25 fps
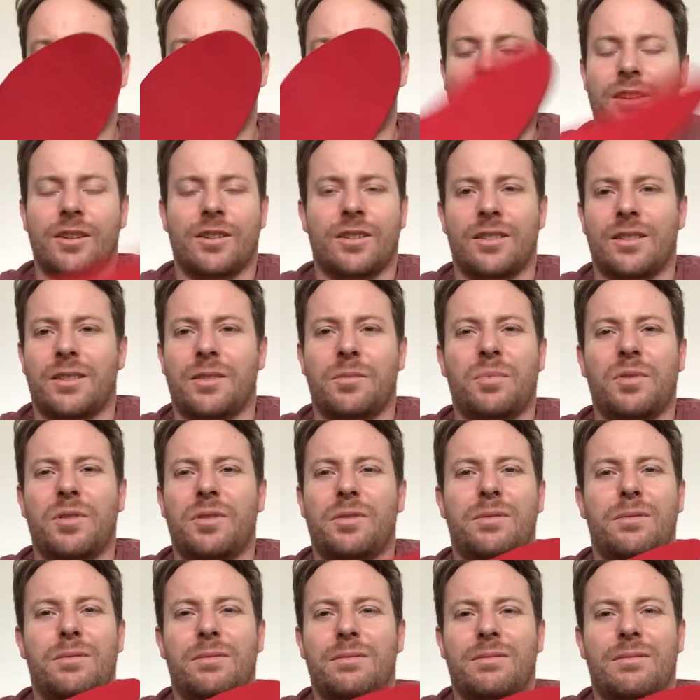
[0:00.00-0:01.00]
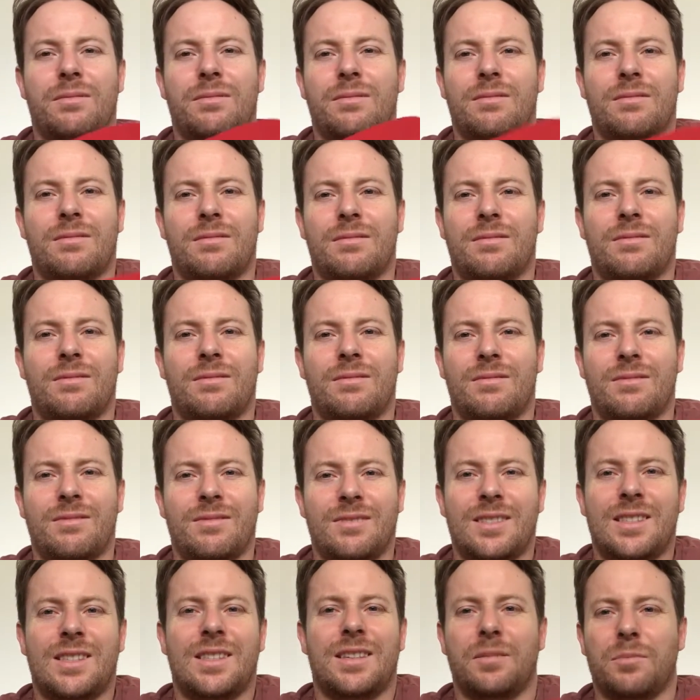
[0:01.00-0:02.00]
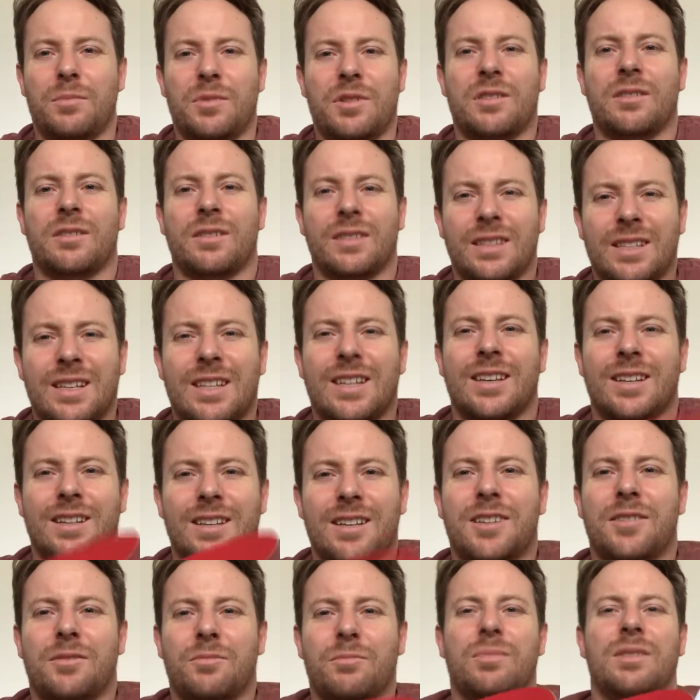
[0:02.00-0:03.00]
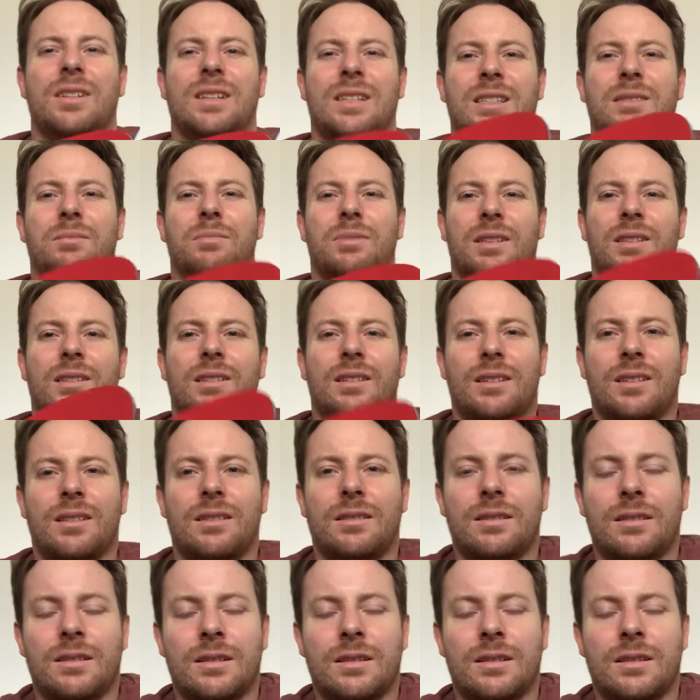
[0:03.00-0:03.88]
They're both similar in their compressibility,